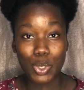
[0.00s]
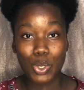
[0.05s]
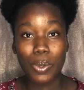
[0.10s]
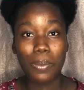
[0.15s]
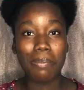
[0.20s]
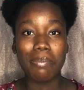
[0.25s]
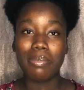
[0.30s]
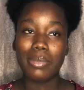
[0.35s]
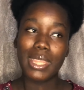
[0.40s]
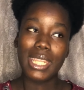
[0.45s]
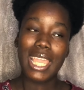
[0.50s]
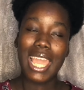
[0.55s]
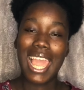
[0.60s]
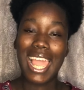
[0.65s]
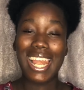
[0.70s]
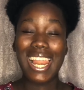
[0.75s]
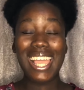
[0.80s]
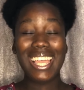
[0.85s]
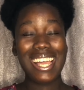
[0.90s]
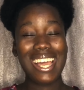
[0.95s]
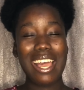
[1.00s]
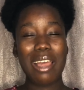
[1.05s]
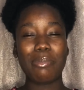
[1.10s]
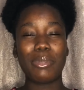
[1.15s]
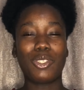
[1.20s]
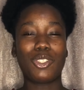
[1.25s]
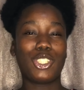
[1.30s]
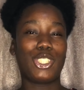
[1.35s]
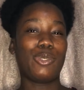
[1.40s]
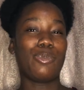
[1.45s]
So I like her
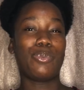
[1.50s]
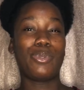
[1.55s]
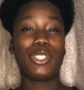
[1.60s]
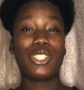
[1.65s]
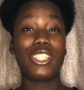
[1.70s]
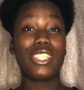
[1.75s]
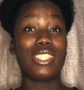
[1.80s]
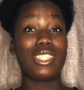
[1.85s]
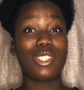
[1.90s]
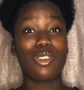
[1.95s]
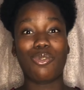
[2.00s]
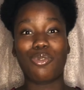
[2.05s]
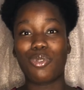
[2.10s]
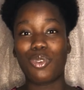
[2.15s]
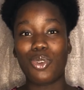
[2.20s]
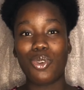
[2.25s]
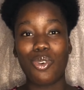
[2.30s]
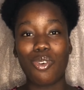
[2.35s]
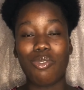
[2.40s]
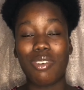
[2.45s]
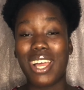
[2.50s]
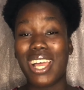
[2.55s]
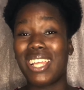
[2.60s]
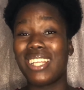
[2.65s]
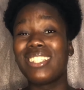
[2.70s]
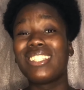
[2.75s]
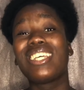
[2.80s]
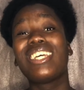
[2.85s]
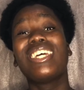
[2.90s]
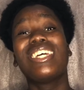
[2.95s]
because she preaches self love and
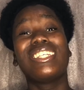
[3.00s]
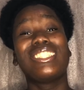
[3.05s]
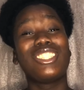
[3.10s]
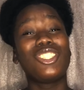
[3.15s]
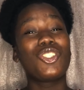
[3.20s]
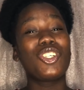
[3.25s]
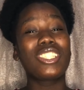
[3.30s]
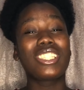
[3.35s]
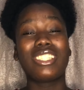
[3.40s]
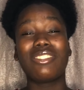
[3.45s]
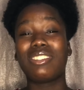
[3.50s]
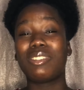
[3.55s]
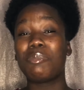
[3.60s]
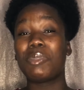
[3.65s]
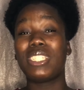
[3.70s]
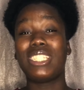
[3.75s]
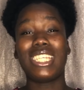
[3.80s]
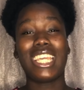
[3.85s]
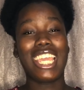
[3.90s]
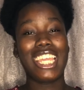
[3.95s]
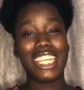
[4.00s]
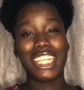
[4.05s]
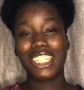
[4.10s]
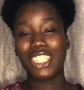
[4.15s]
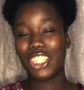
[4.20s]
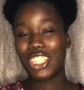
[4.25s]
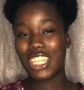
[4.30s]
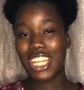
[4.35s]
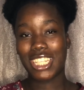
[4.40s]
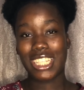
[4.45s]
she just gives me the energy
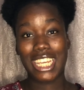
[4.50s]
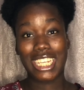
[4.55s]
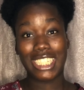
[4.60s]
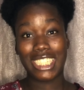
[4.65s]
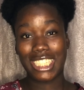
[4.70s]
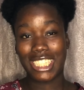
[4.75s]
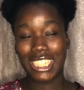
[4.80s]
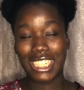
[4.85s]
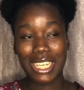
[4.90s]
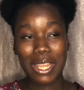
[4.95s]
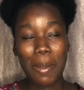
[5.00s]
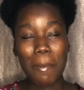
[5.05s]
that I need.